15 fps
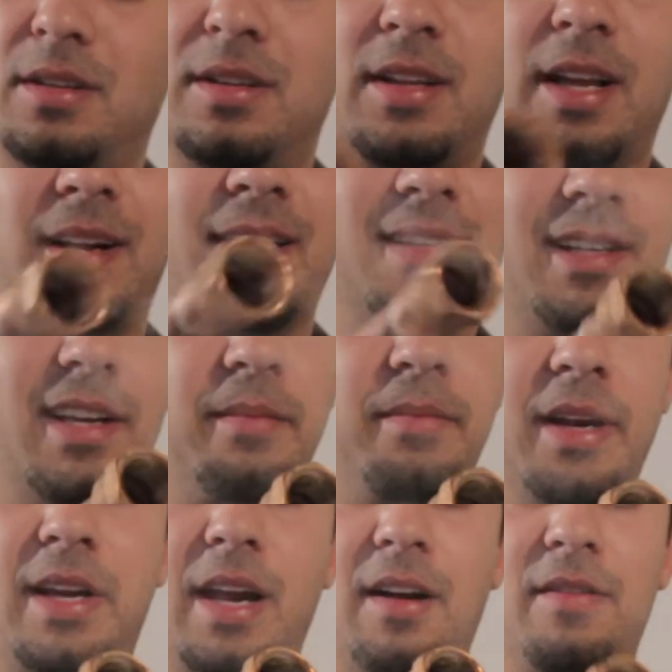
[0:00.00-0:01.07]
Like I said,
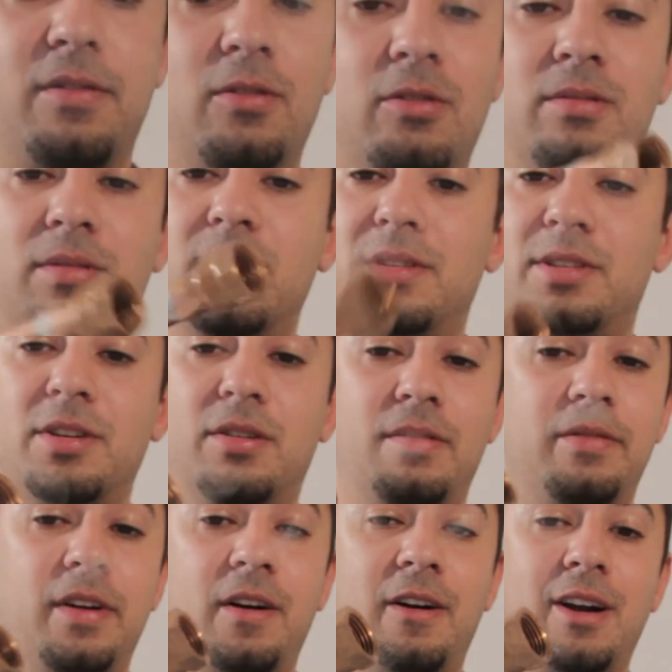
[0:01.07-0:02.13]
be careful. Still
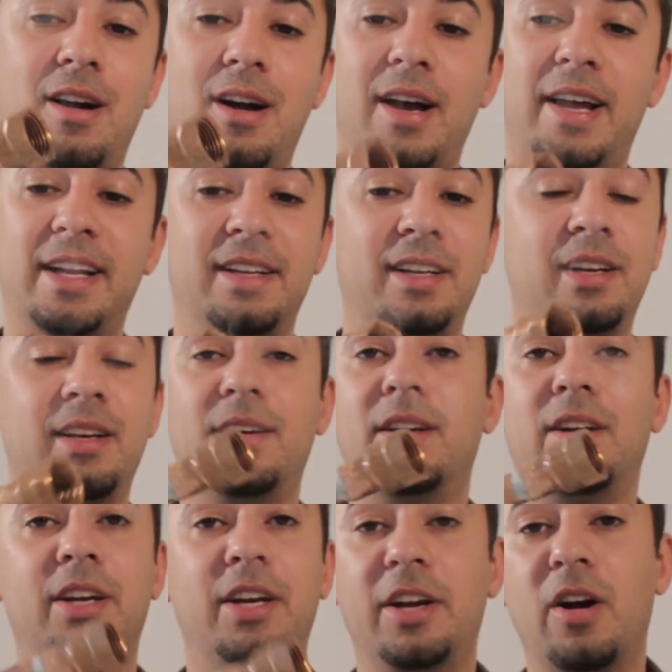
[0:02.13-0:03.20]
very hot.
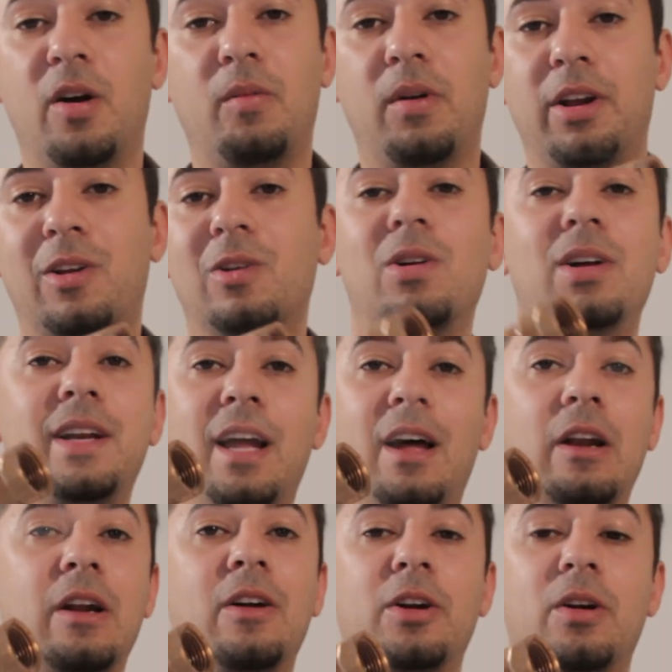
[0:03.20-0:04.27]
You don't want to cool it
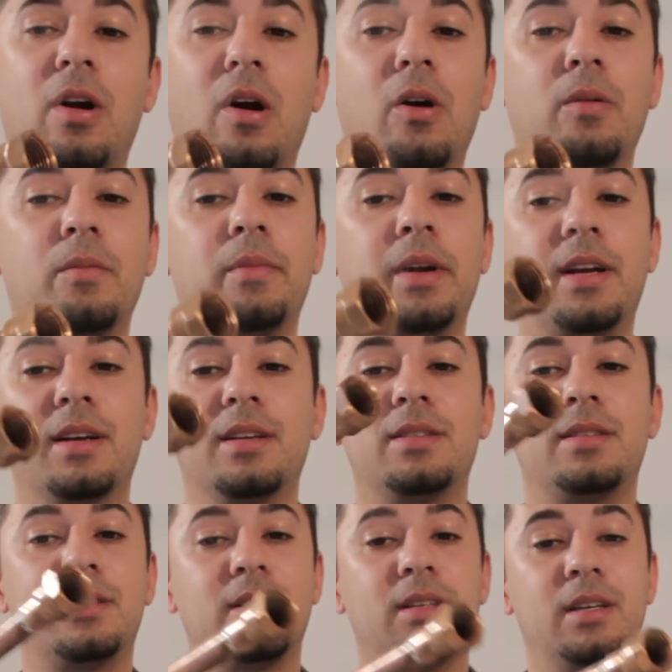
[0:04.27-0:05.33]
down on your own
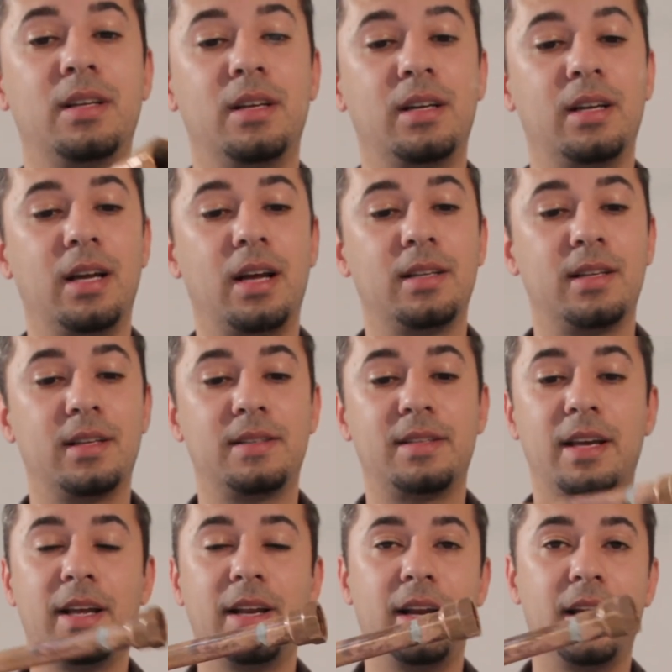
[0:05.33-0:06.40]
because, as I
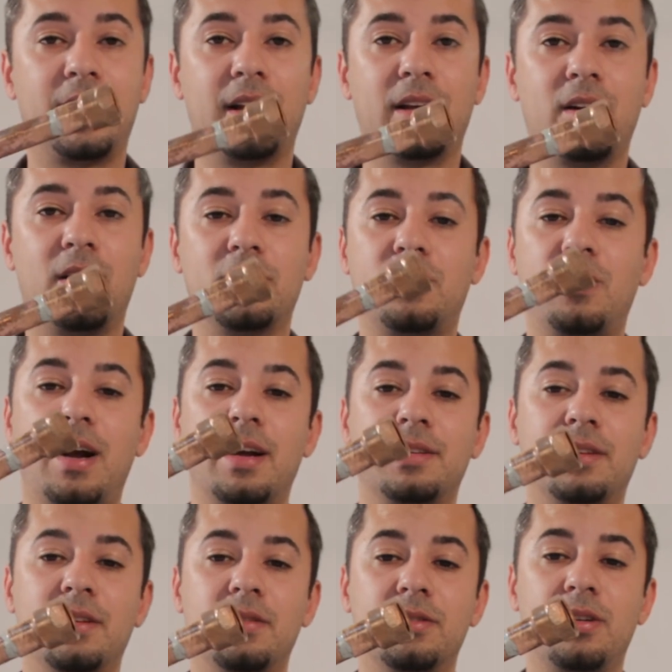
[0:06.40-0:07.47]
said, it can cause
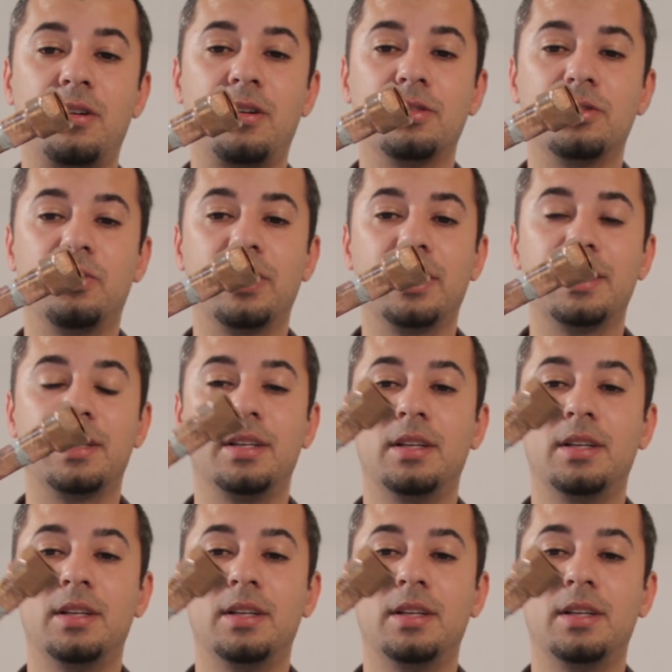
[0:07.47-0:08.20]
cracks in the solder joint.